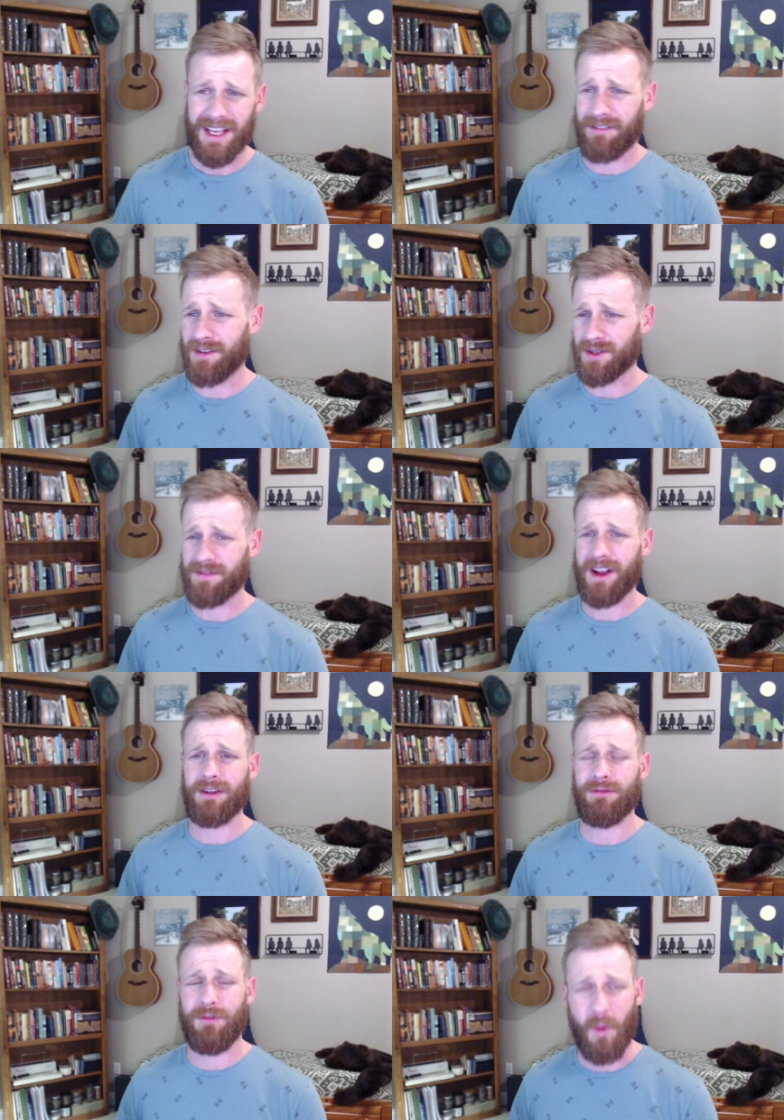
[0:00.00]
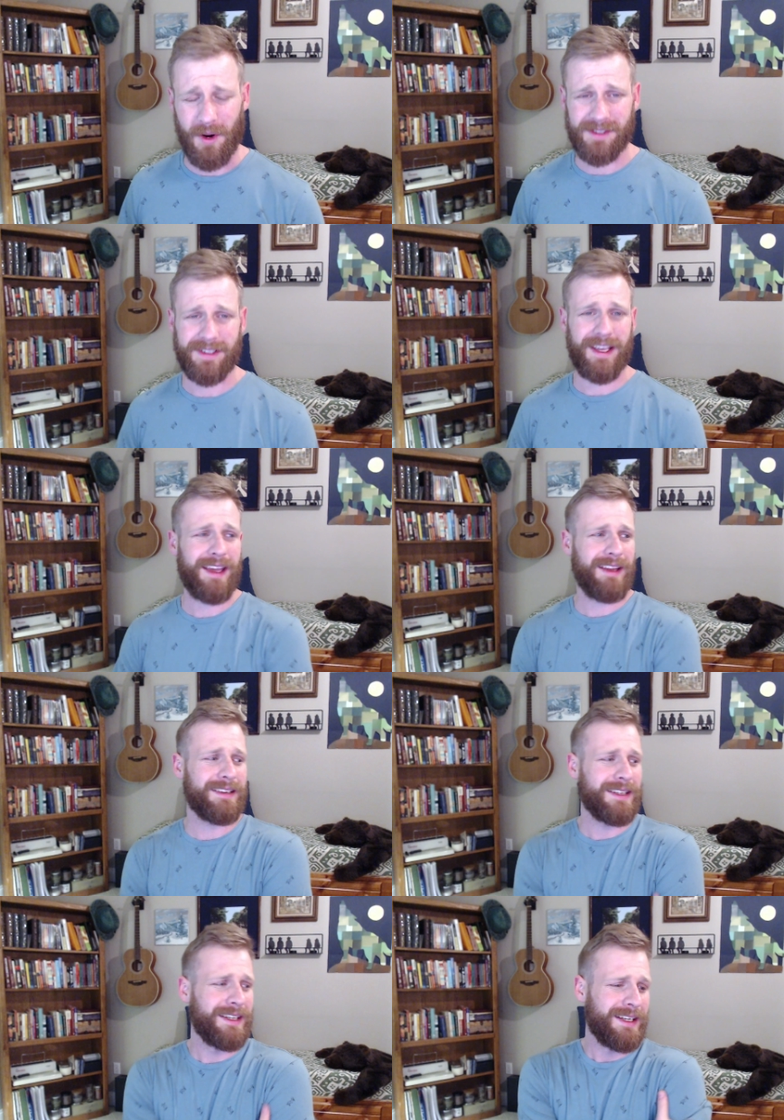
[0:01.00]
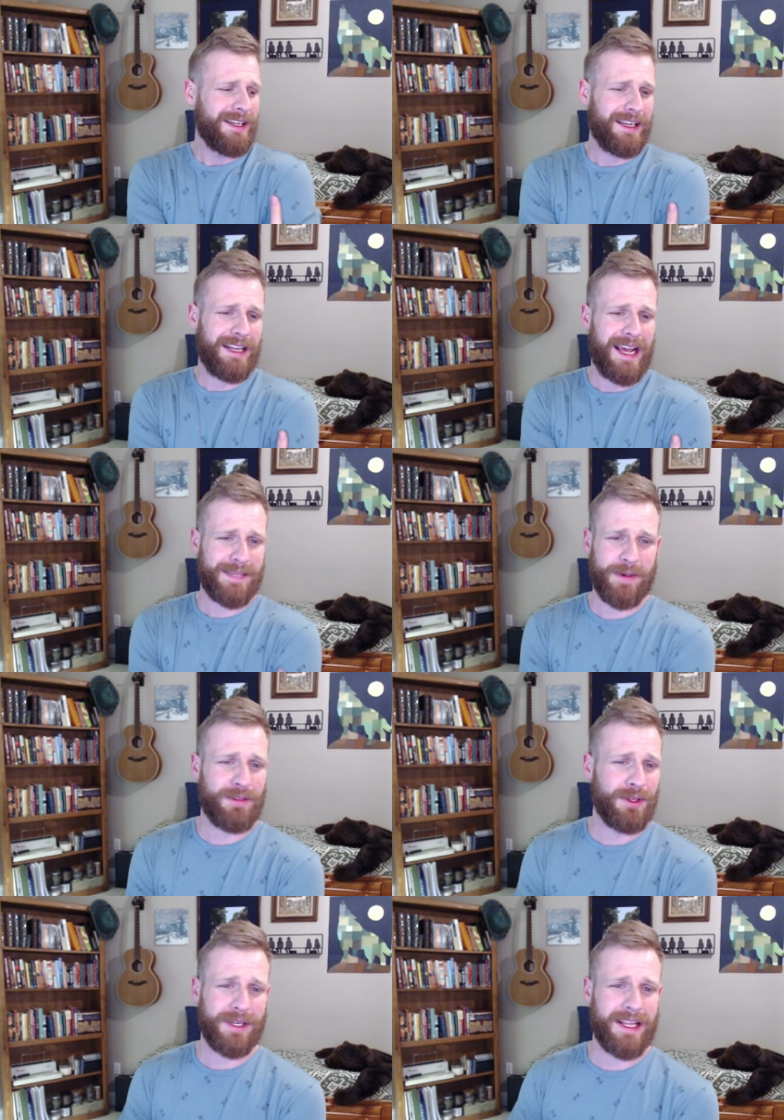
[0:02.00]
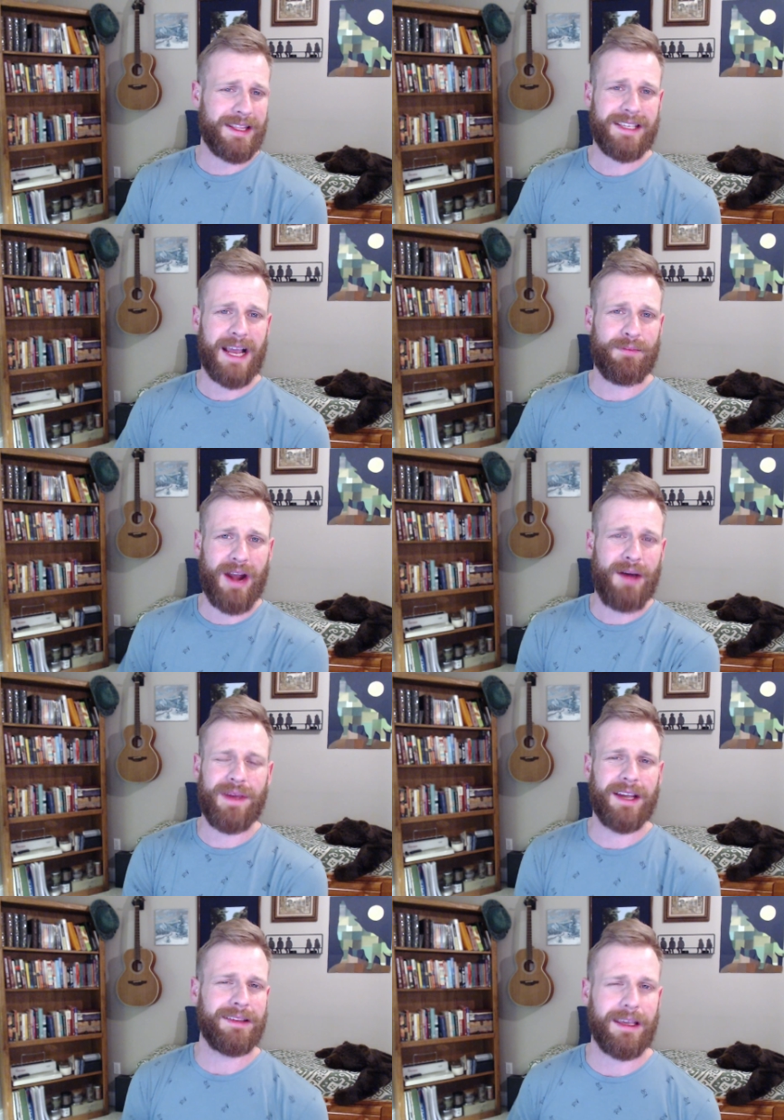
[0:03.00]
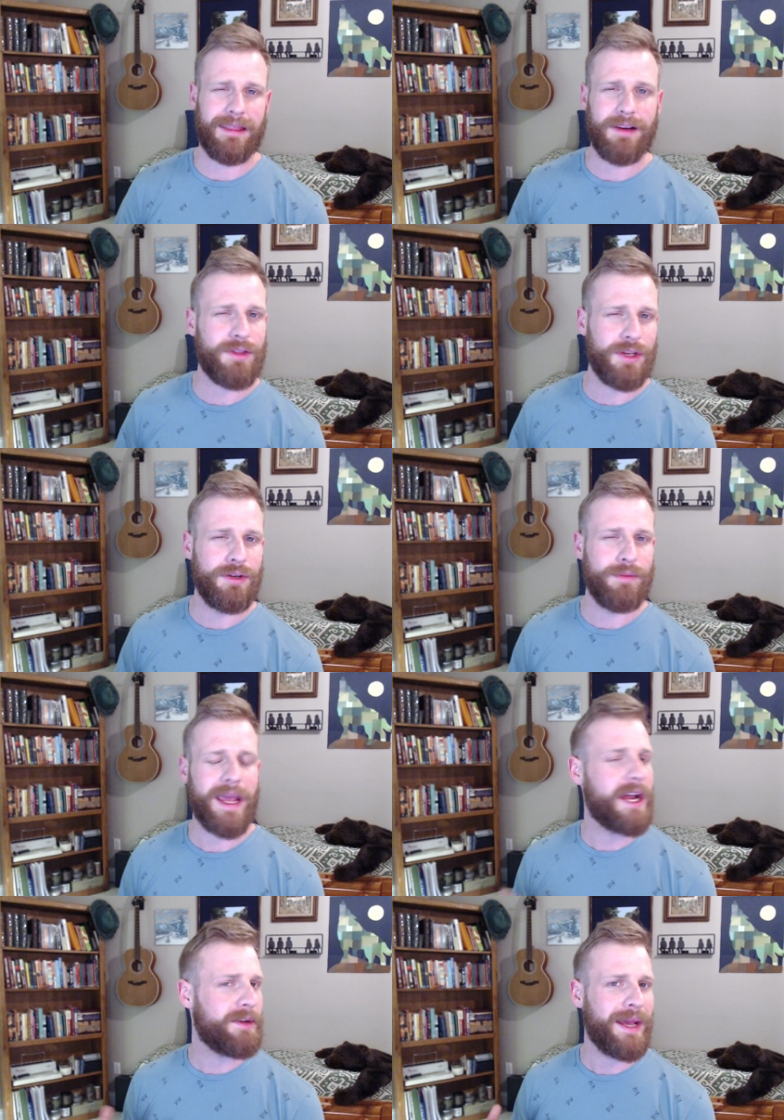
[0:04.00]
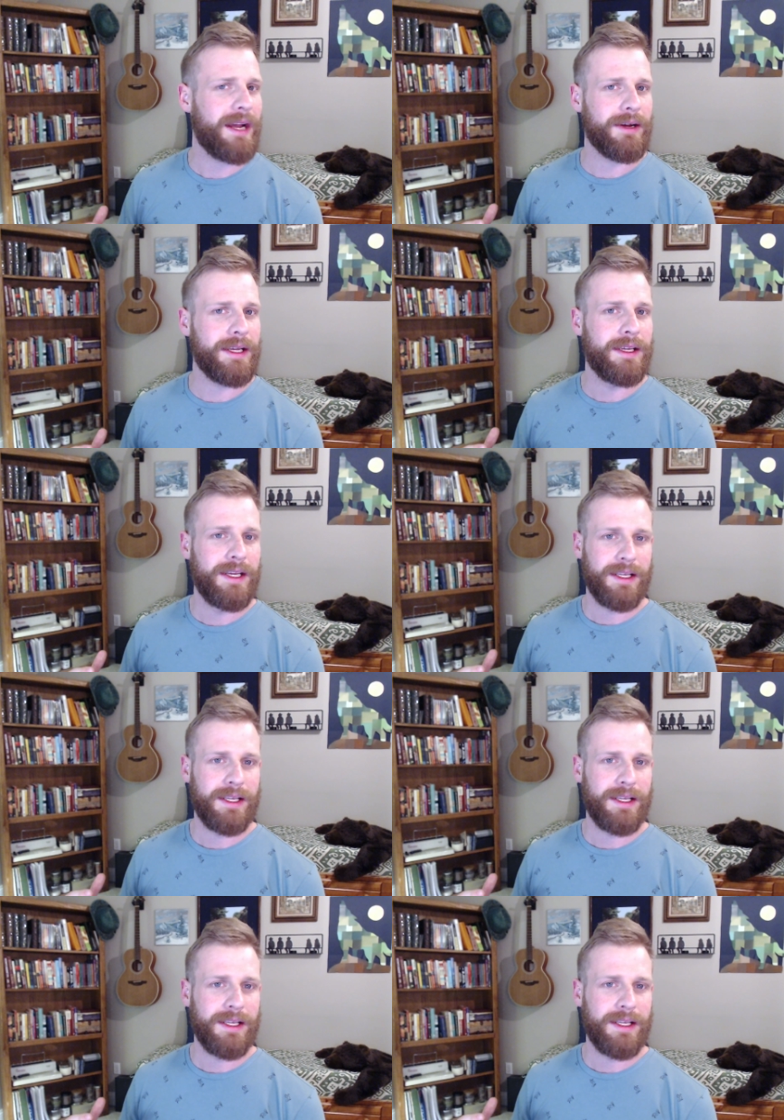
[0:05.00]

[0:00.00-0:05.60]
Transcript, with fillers: It feels very forced. And it has me looking at the Zac Brown band like they're the new band Perry.